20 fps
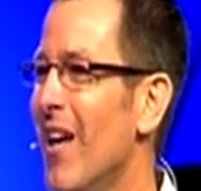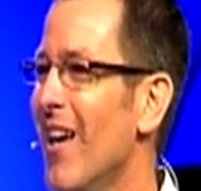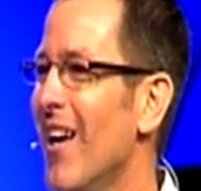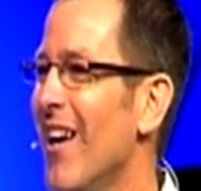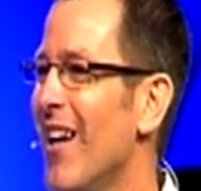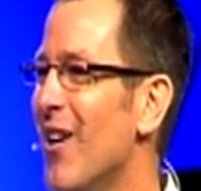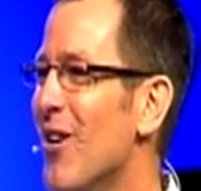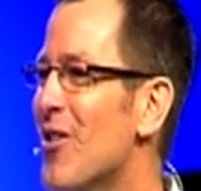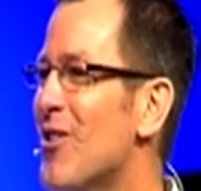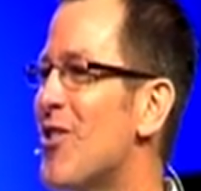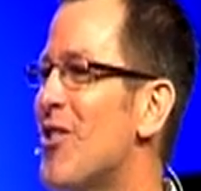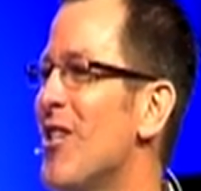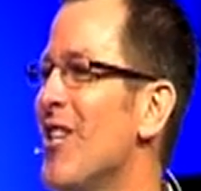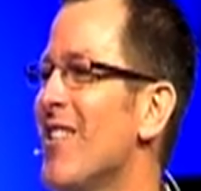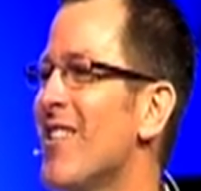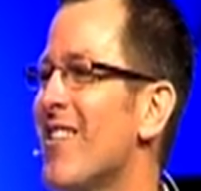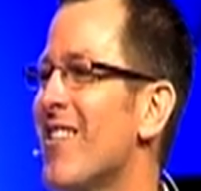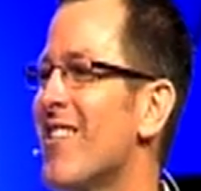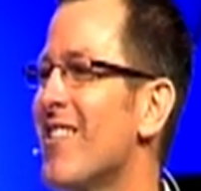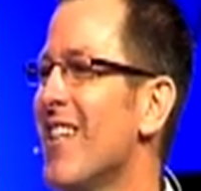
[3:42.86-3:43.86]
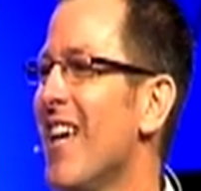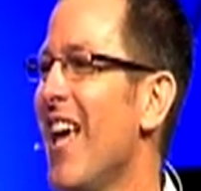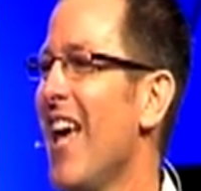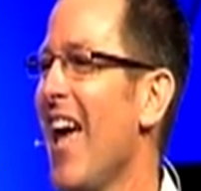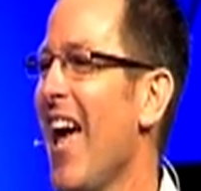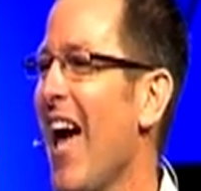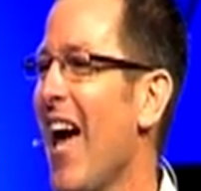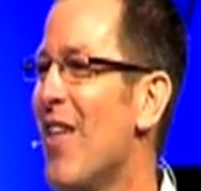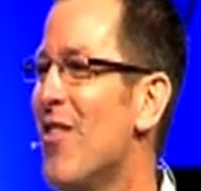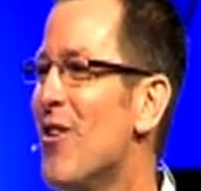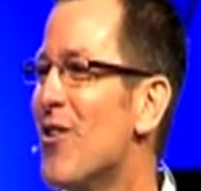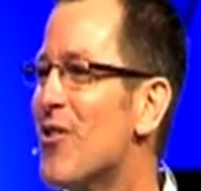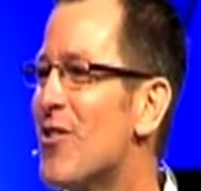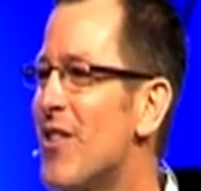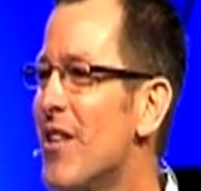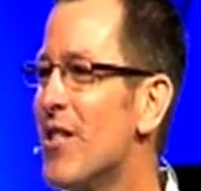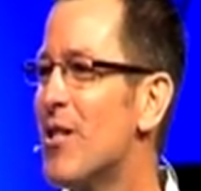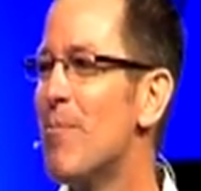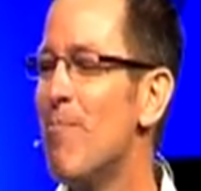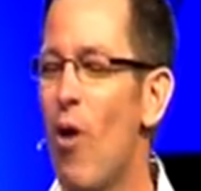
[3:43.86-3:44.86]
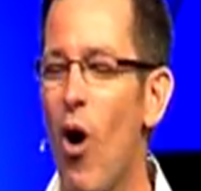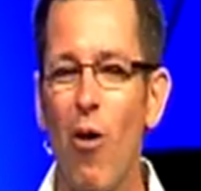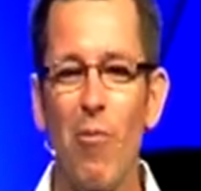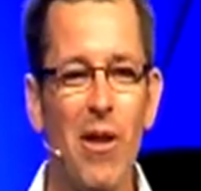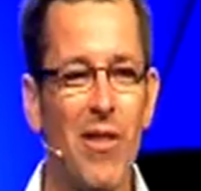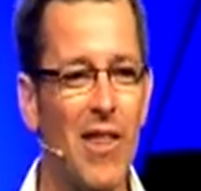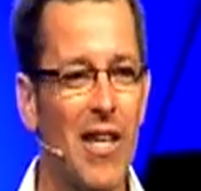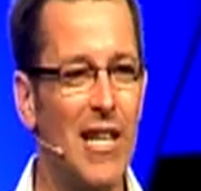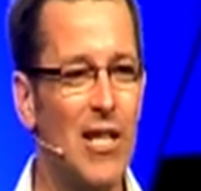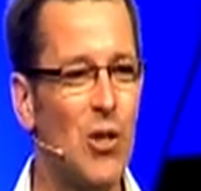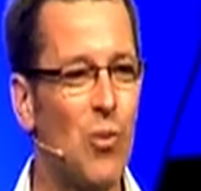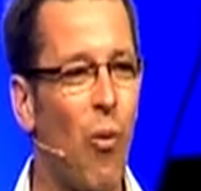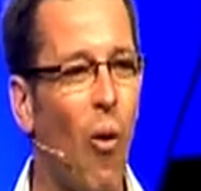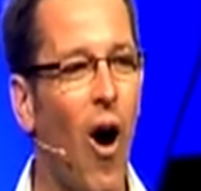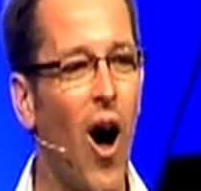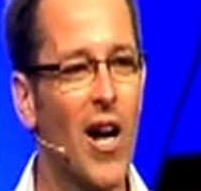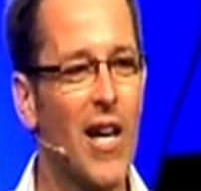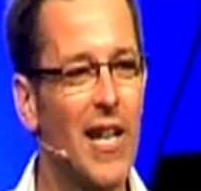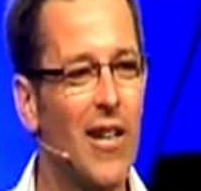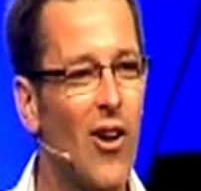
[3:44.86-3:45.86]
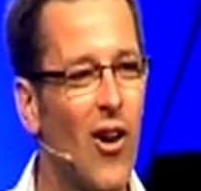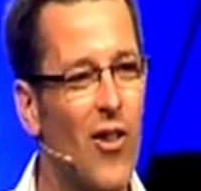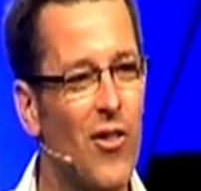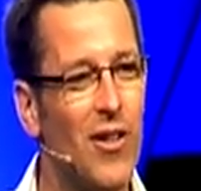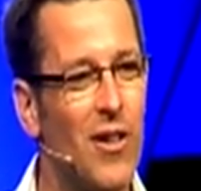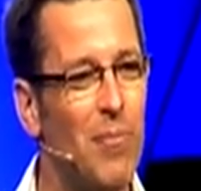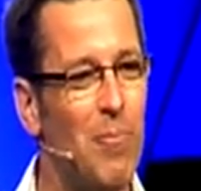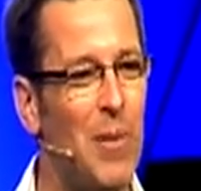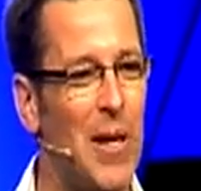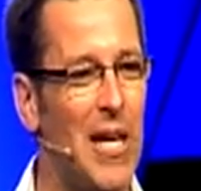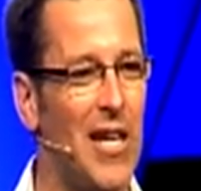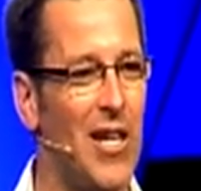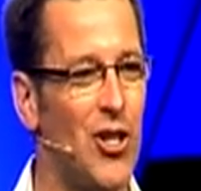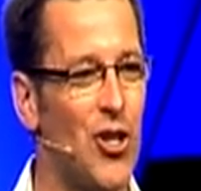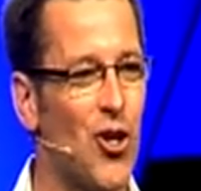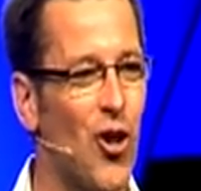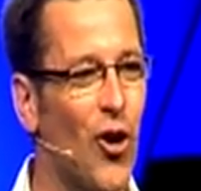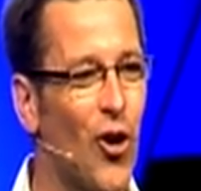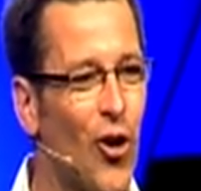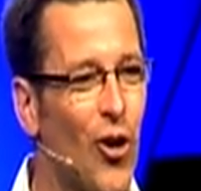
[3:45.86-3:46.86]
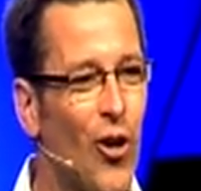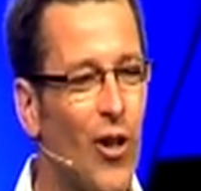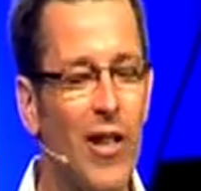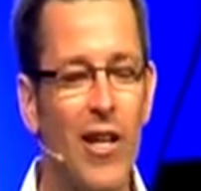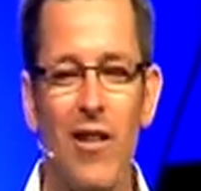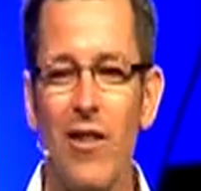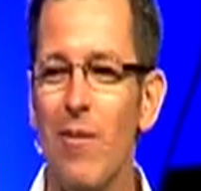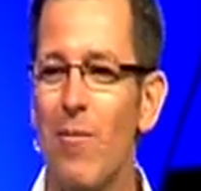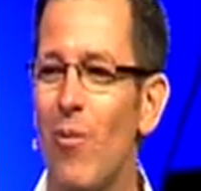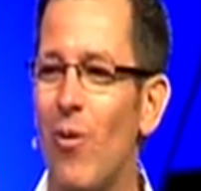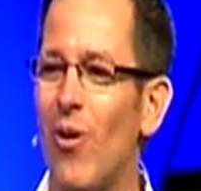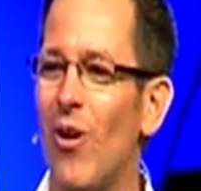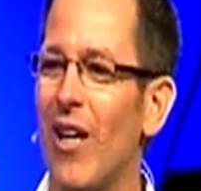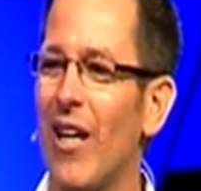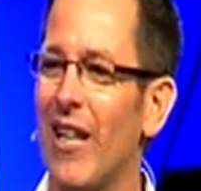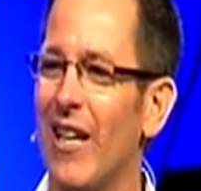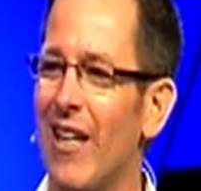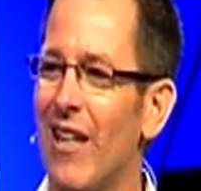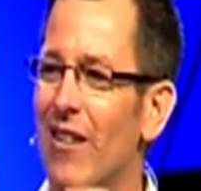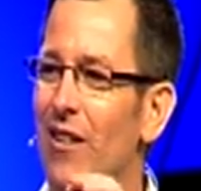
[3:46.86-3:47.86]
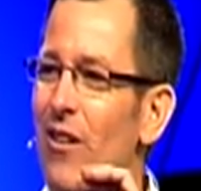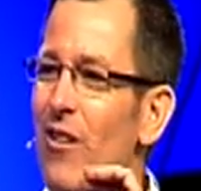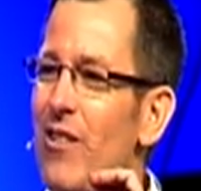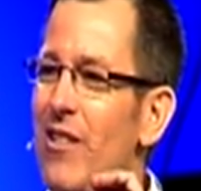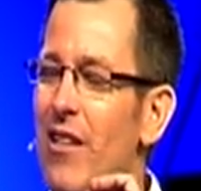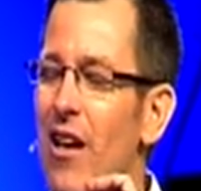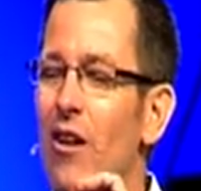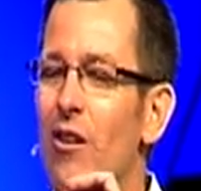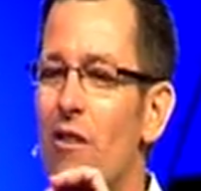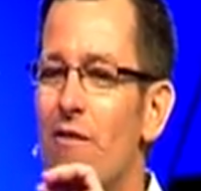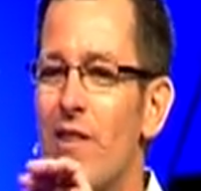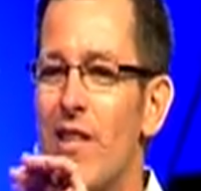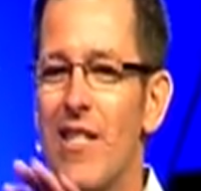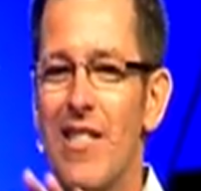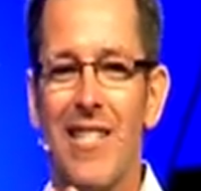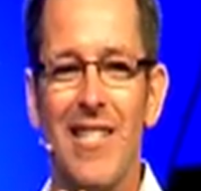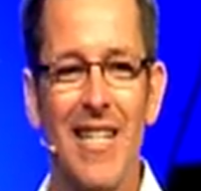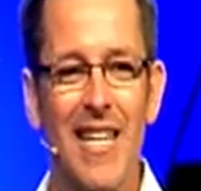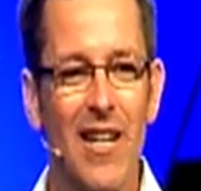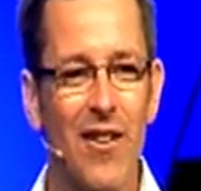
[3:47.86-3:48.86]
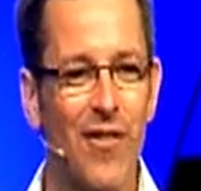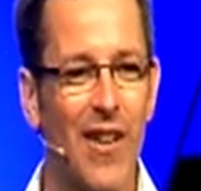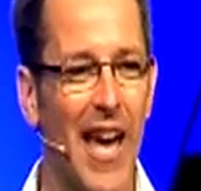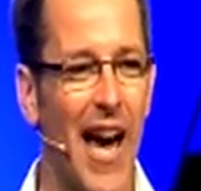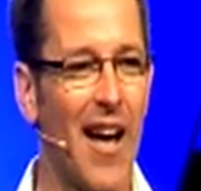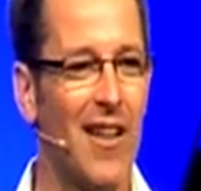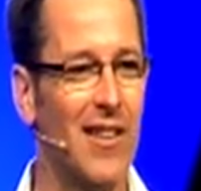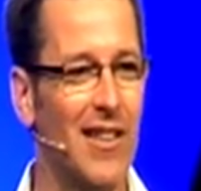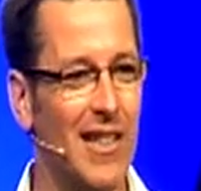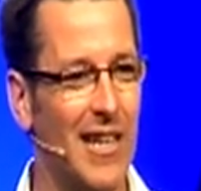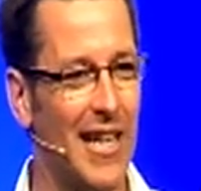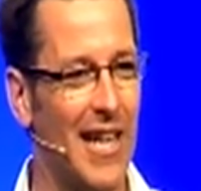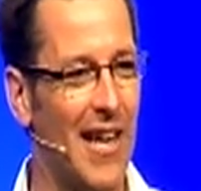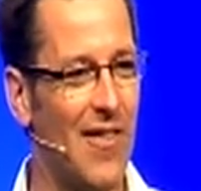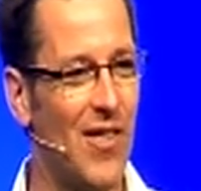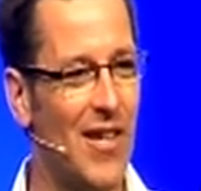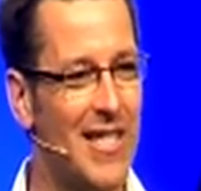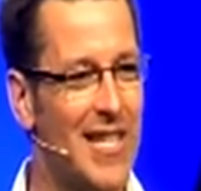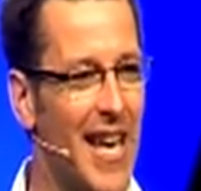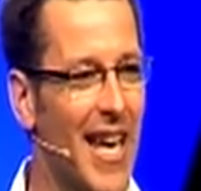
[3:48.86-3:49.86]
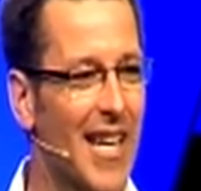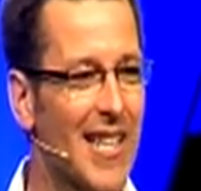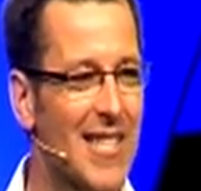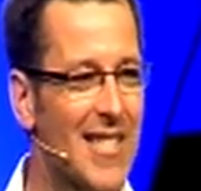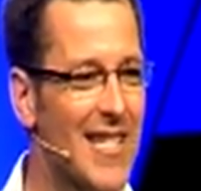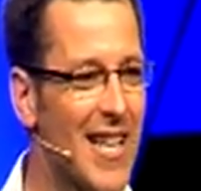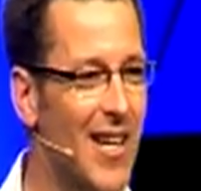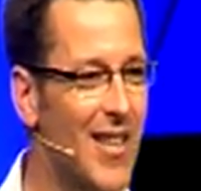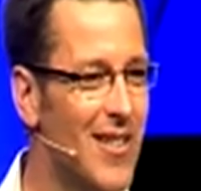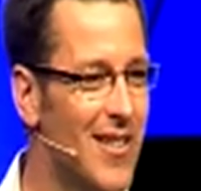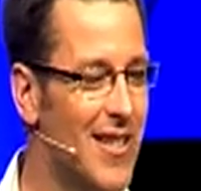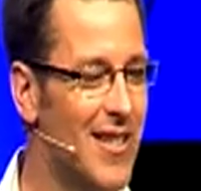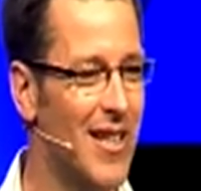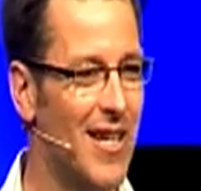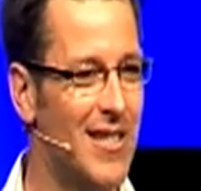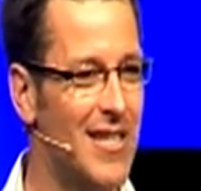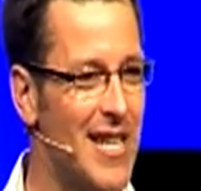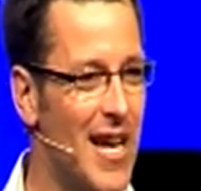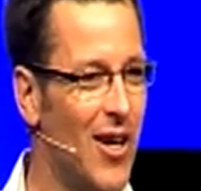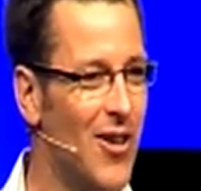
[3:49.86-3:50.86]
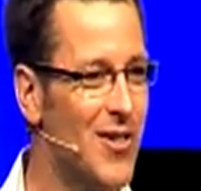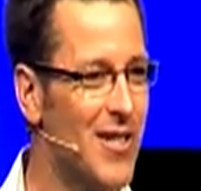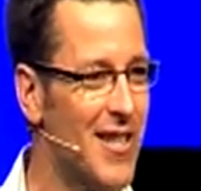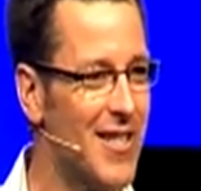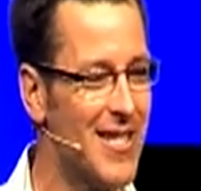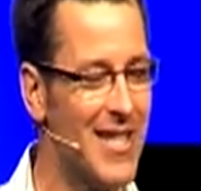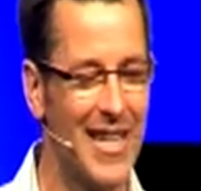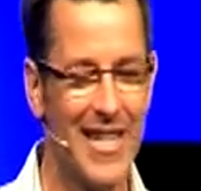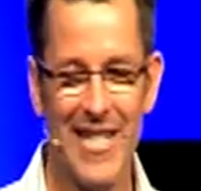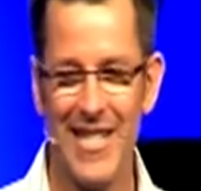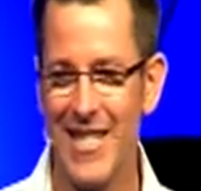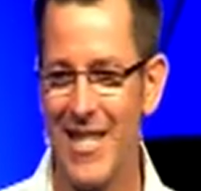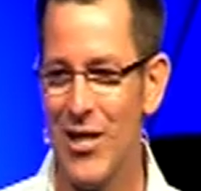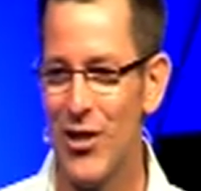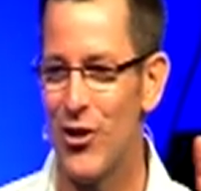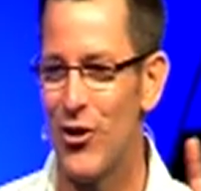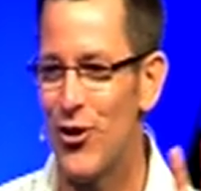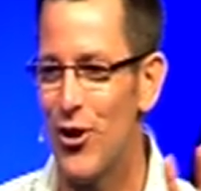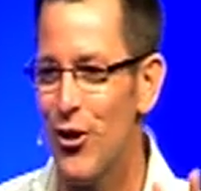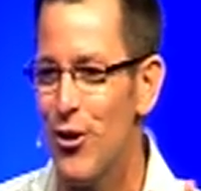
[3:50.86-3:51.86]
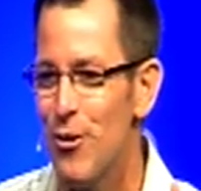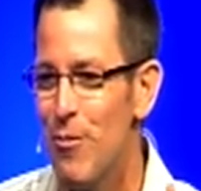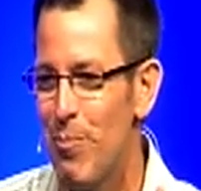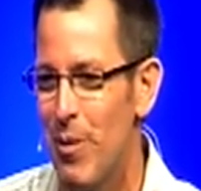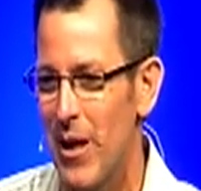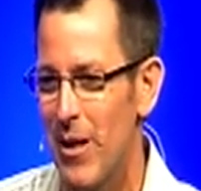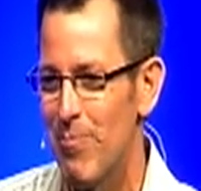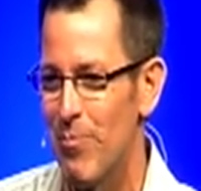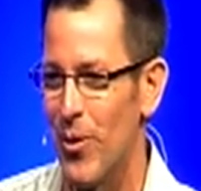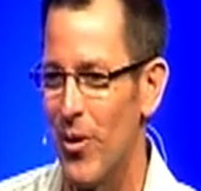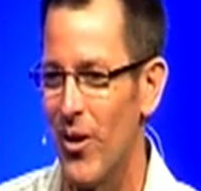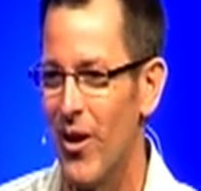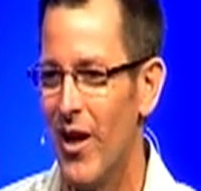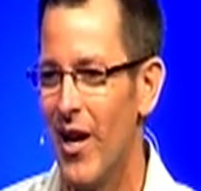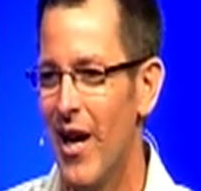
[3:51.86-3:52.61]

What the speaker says: And there's this moment that he's walking on the beach early in the morning, and he looks out over the Sea of Galilee, and the text tells us that he sees two people.